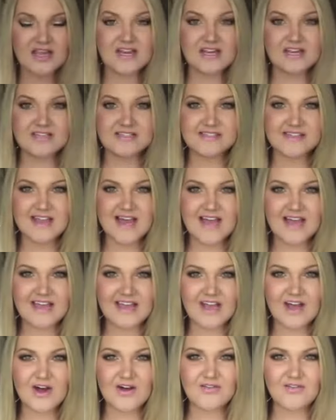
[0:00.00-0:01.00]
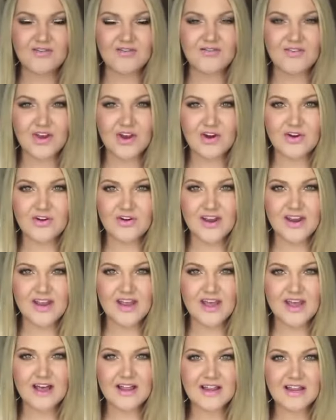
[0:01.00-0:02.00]
it is like a
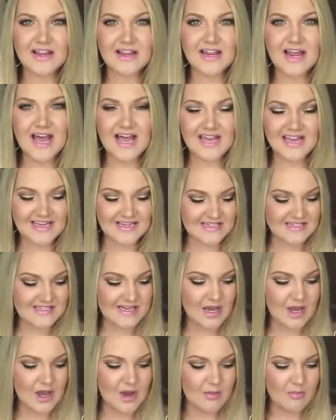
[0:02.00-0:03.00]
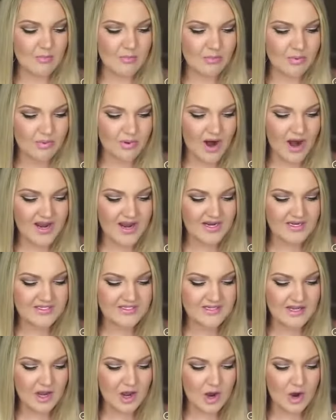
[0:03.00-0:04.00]
very light,
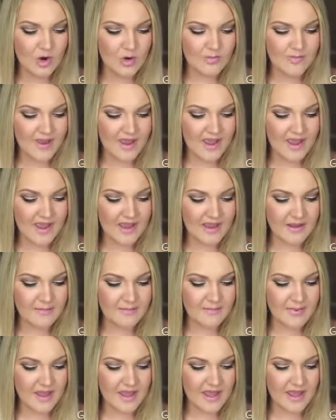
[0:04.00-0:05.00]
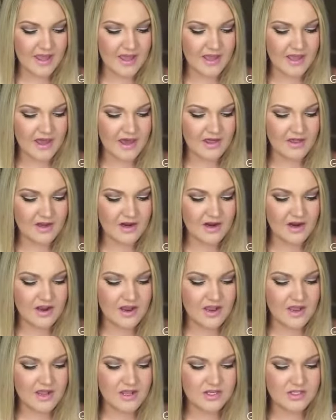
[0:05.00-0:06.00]
bright, opaque pink color.
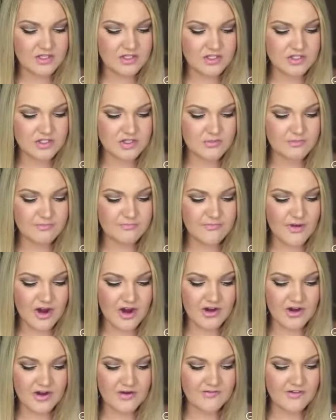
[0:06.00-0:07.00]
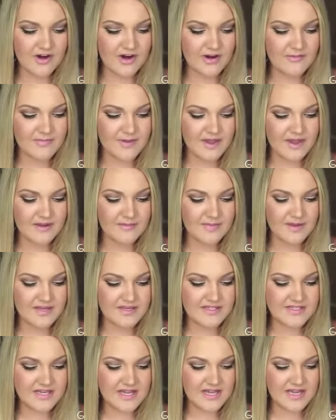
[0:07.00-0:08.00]
Very, very
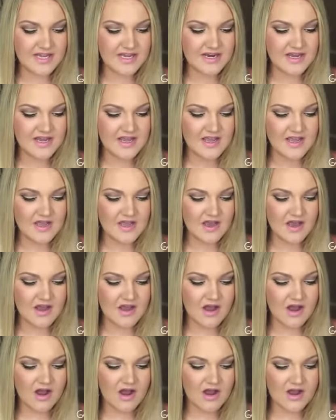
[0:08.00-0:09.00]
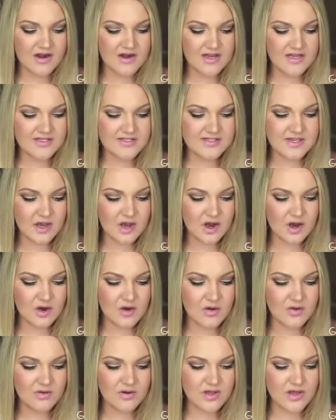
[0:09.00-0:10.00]
pigmented. On its
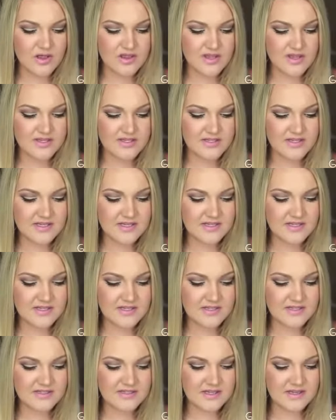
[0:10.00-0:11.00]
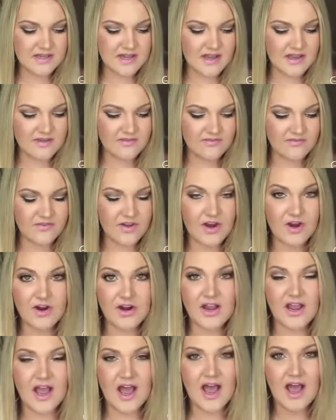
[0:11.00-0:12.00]
own, this is like
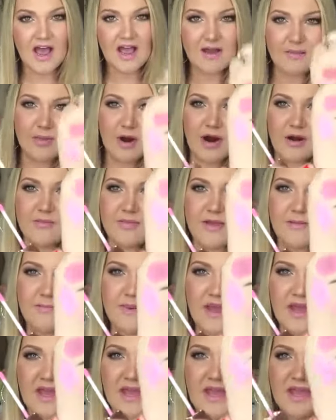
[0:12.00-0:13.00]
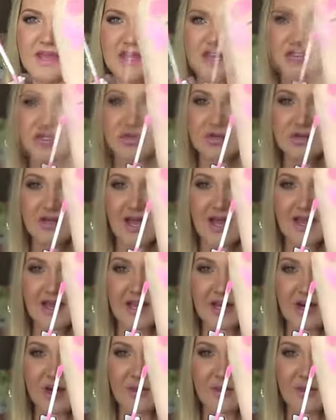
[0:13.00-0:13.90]
very high Barbie pink. It's too light and